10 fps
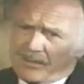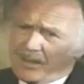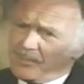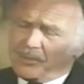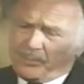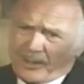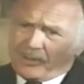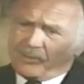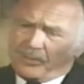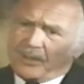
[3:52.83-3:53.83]
begin his
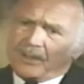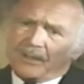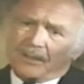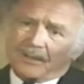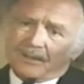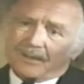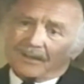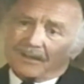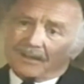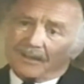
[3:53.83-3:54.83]
journey to protect the world
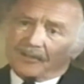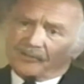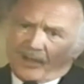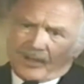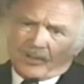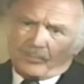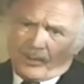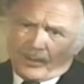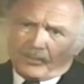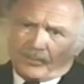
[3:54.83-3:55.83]
against the forces of
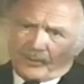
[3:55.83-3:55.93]
evil.